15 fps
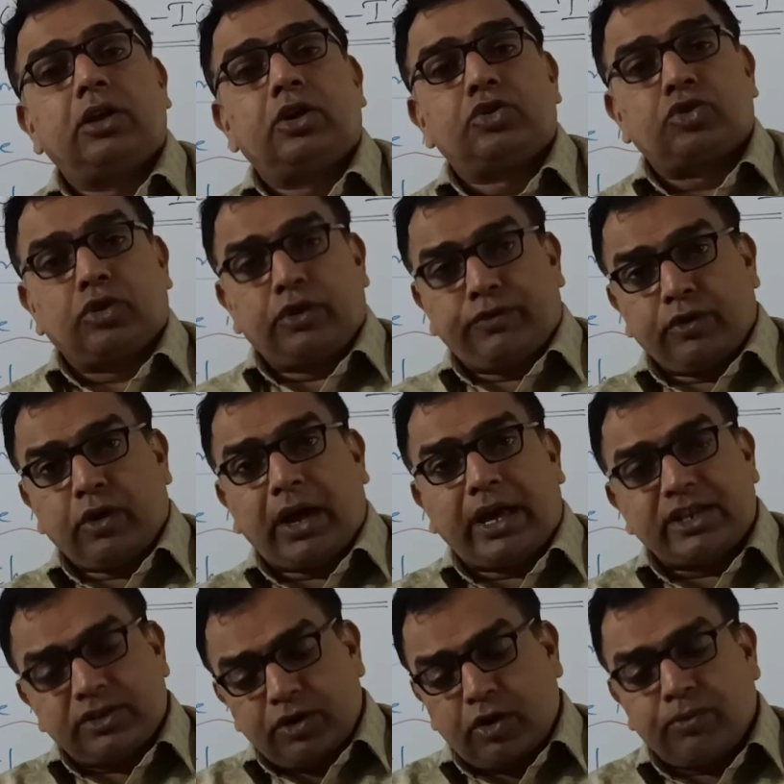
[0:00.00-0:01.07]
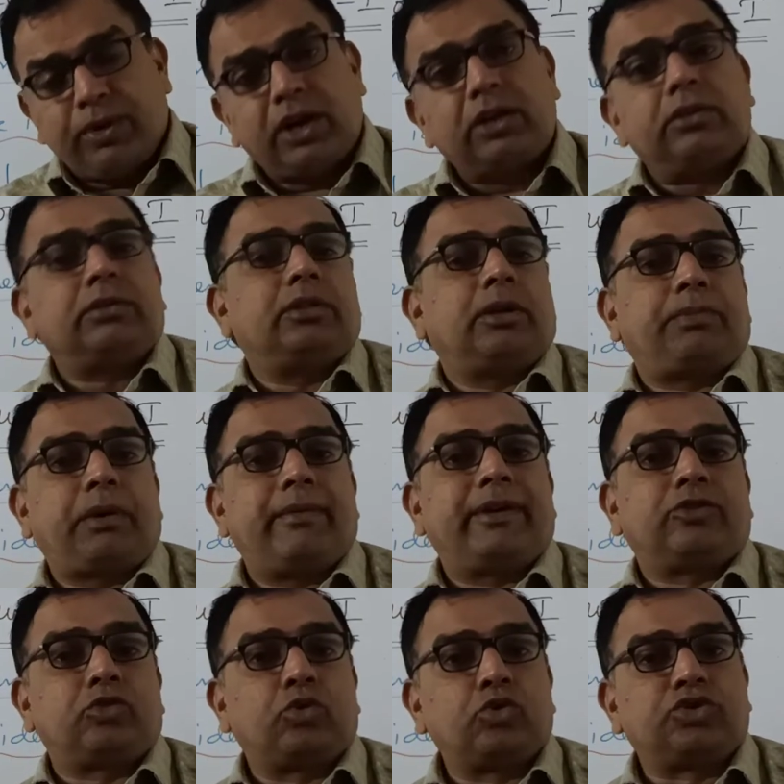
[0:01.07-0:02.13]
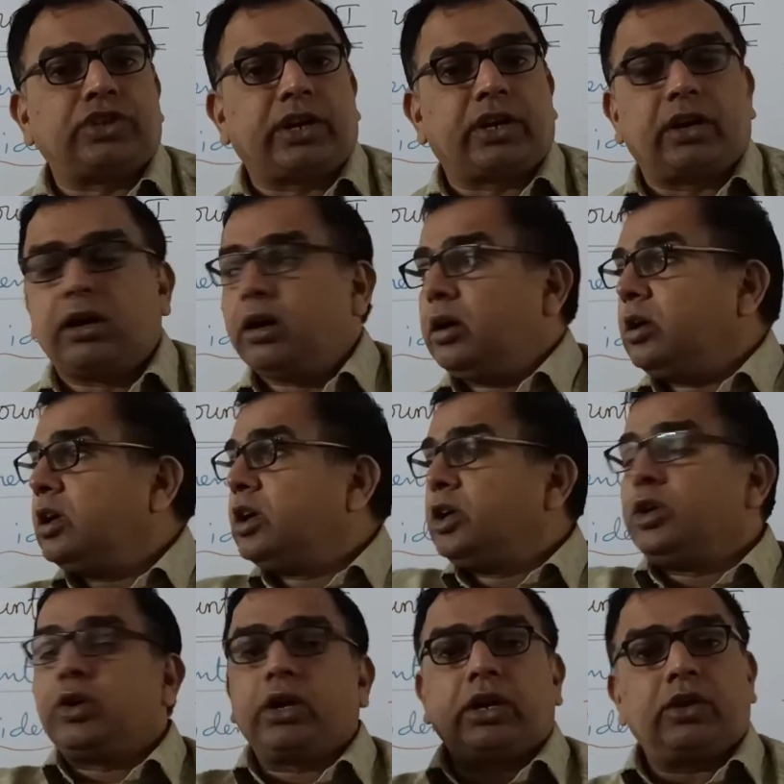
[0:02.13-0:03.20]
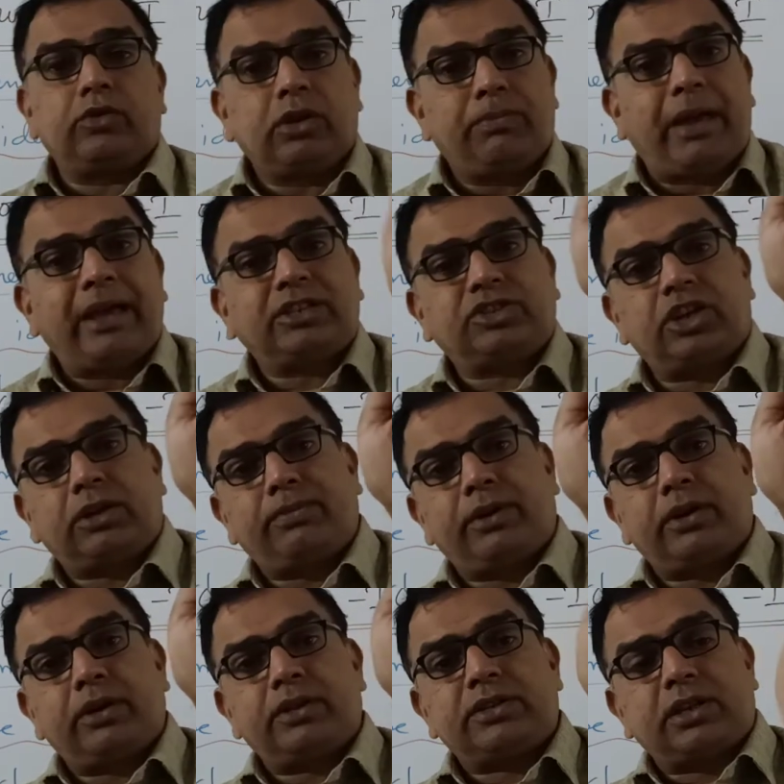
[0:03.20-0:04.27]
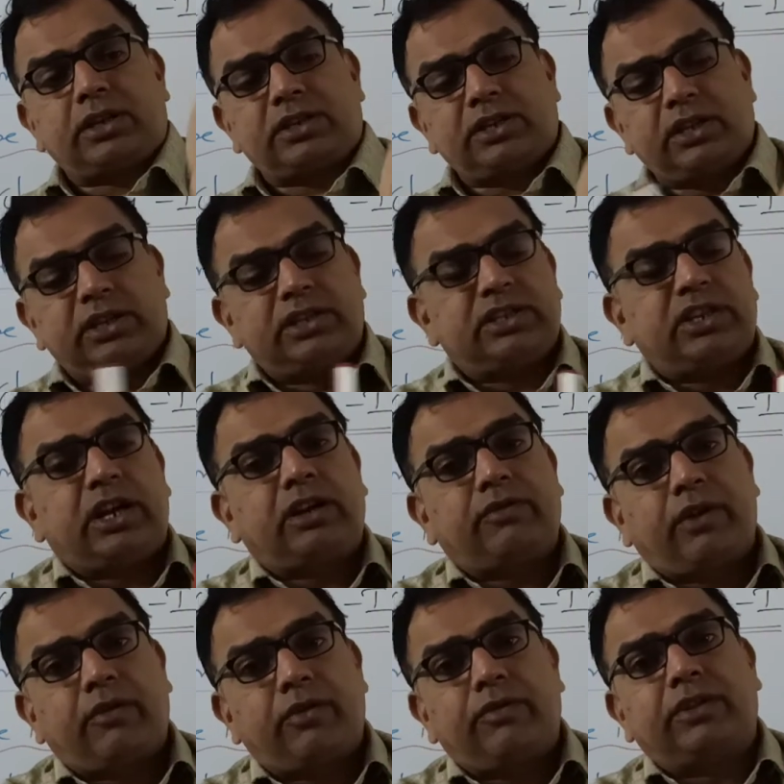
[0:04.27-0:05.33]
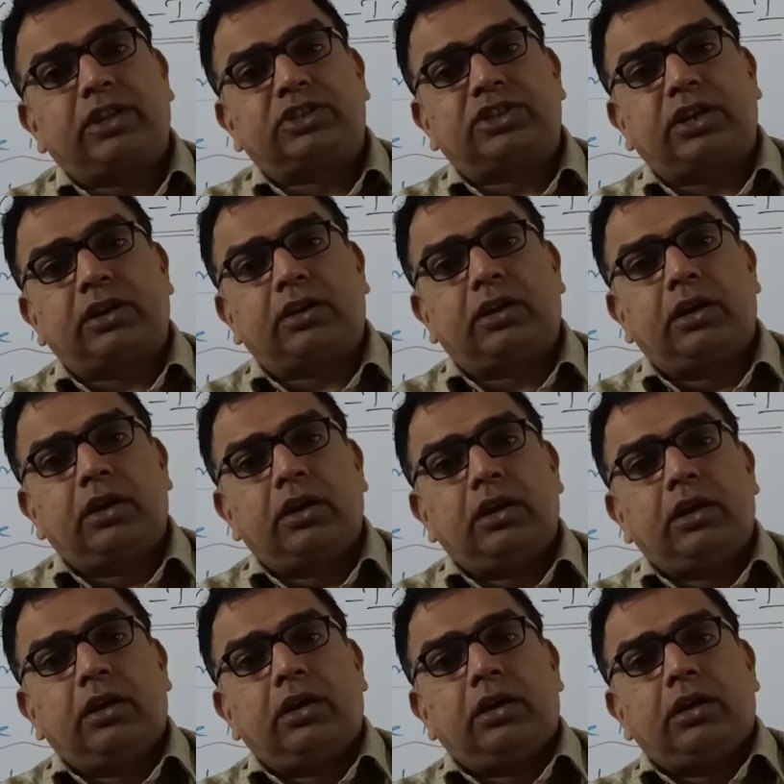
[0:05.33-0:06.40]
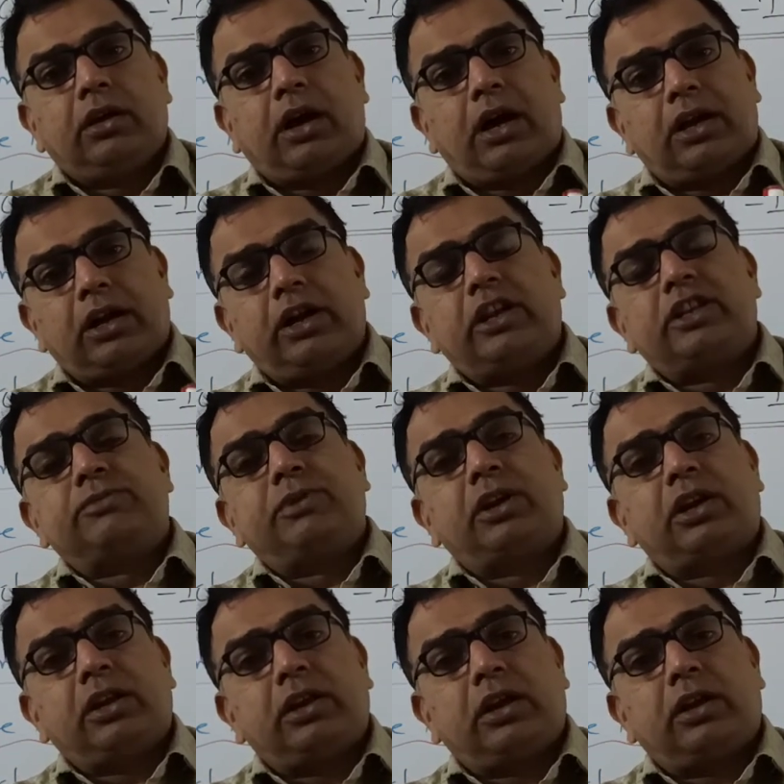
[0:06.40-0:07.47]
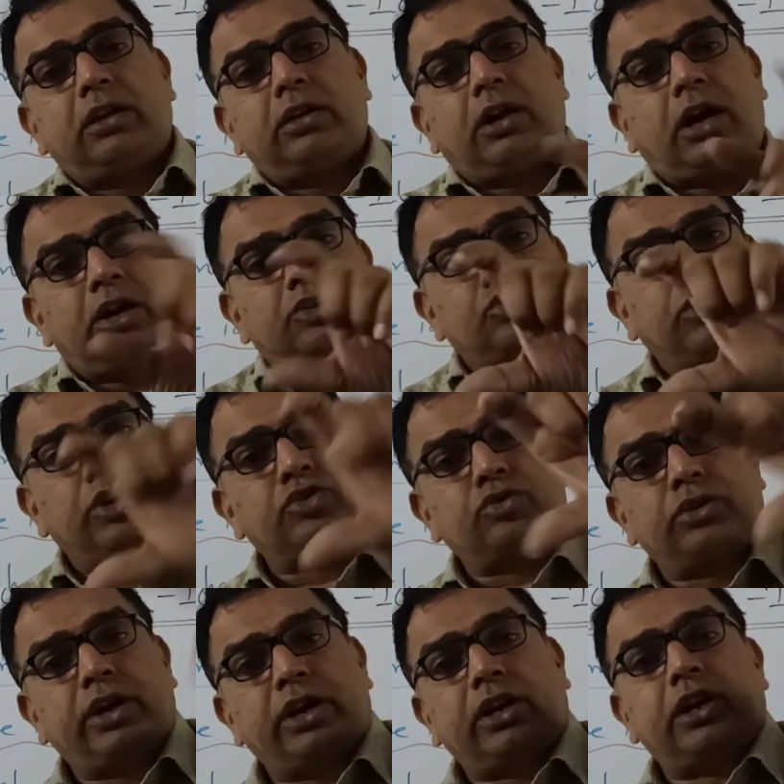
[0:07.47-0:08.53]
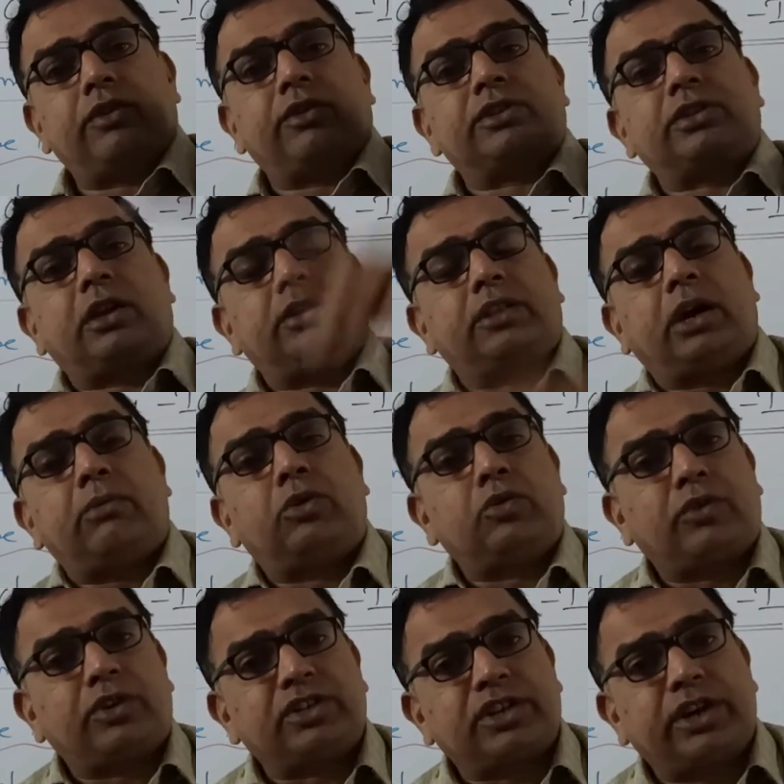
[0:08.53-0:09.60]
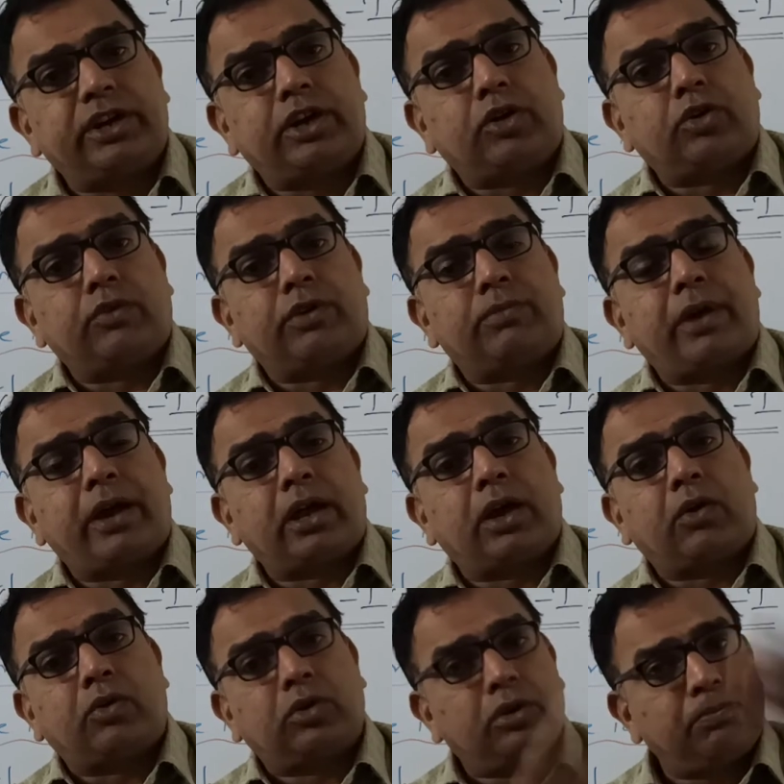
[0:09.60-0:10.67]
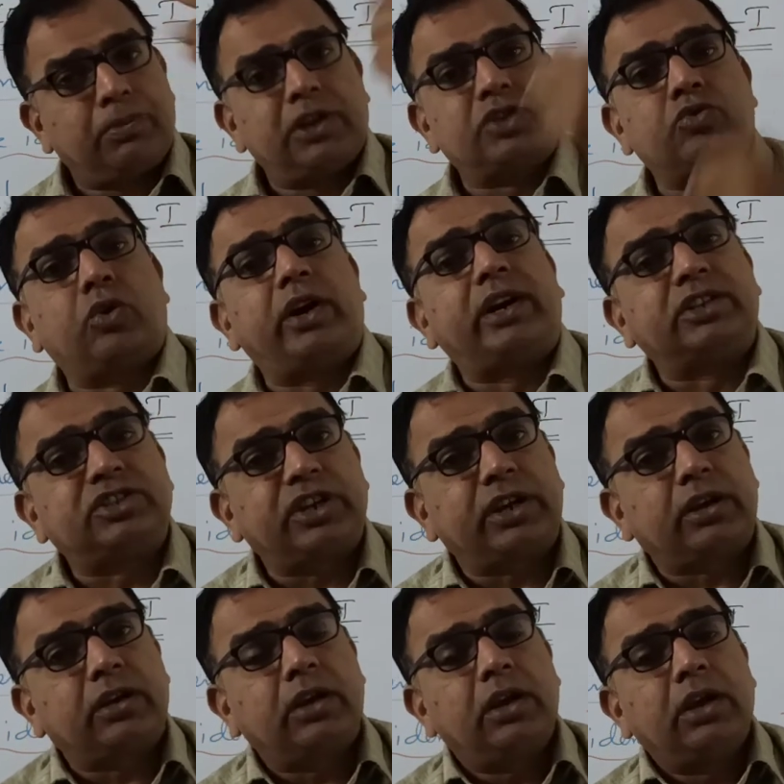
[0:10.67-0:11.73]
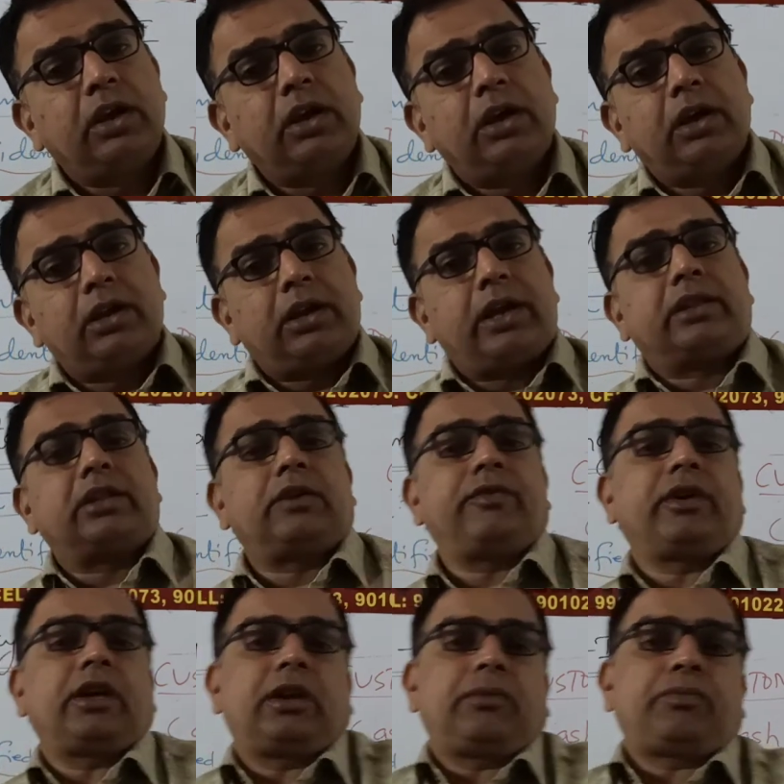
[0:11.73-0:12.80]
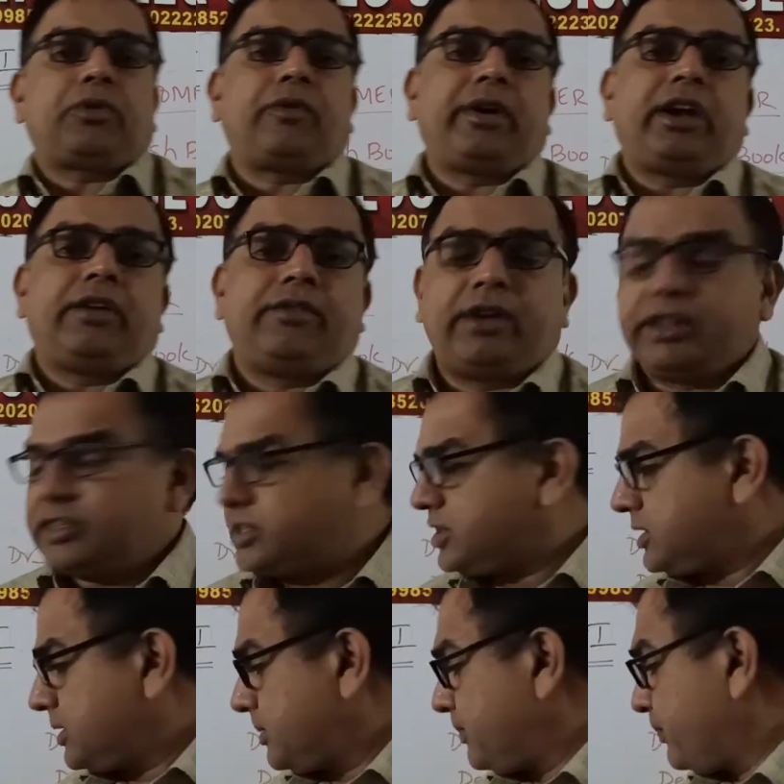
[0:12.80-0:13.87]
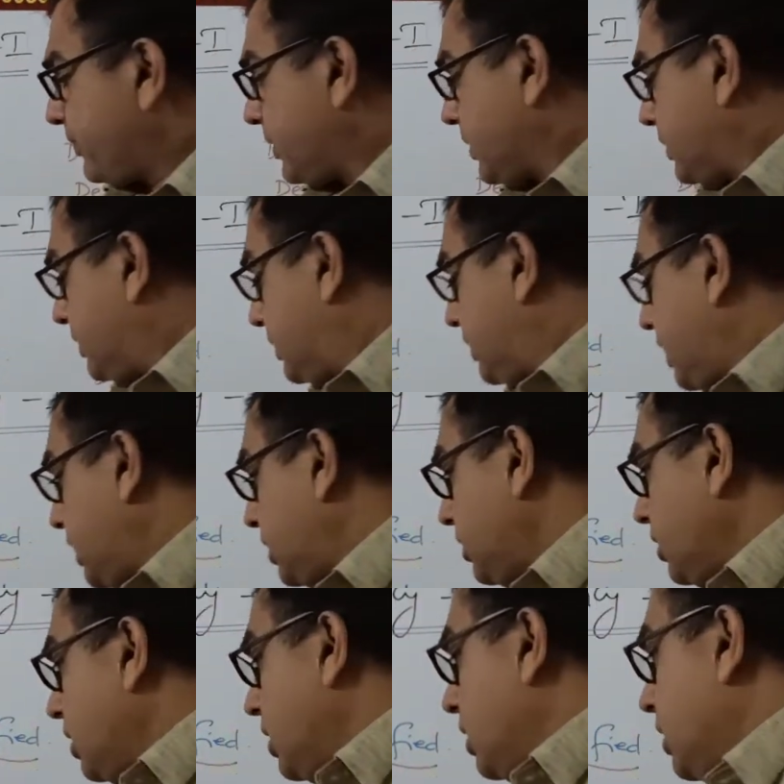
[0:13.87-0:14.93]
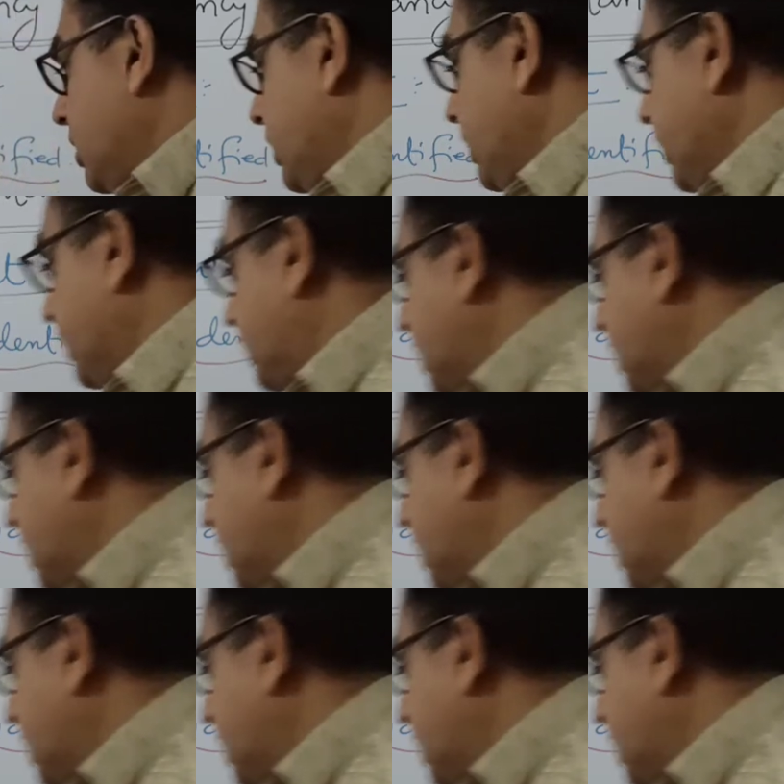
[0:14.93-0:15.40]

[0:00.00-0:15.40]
So if you, as you have made the payment through check, you can give the bank statement. Sir, see this date we have given the check. Already it has been cleared. On so and so date it was the amount was credited to your bank account. Please go and check. Like that we can provide evidence. Then it